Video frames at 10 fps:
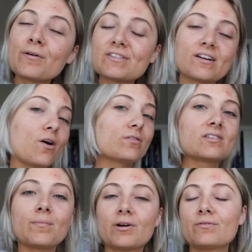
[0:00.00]
I was there all
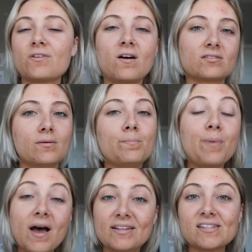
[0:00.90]
summer, it was awesome.
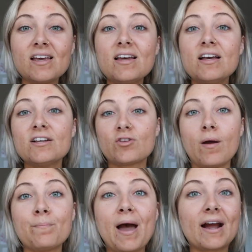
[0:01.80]
But, so
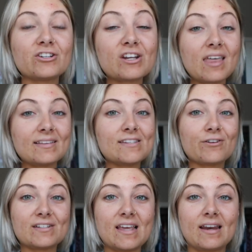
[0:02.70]
I'm packaging that
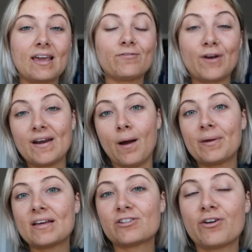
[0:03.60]
Secret Santa gift right now
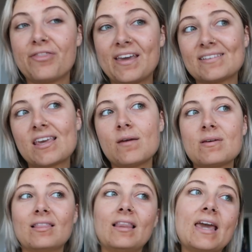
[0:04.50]
because her things came
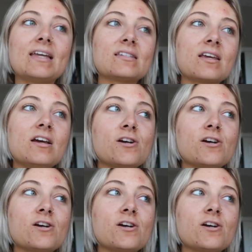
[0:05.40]
in late.